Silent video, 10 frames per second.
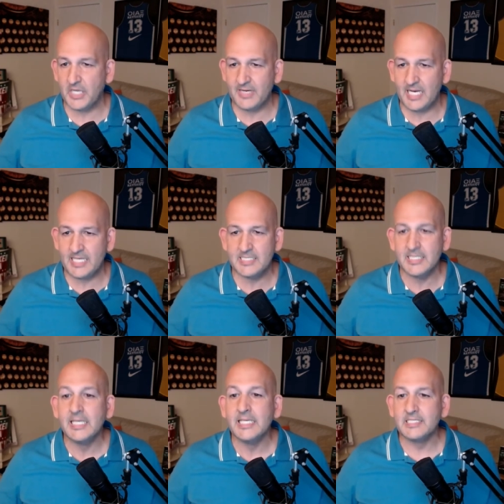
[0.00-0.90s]
cherry
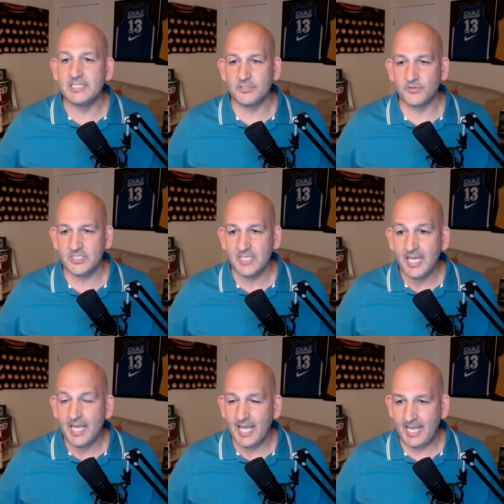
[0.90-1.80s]
ice, citrus,
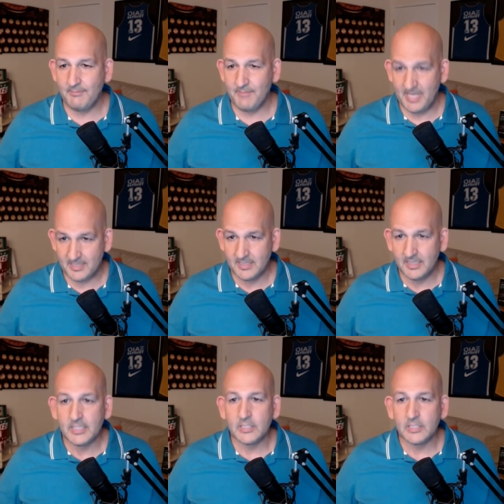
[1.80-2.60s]
and mint.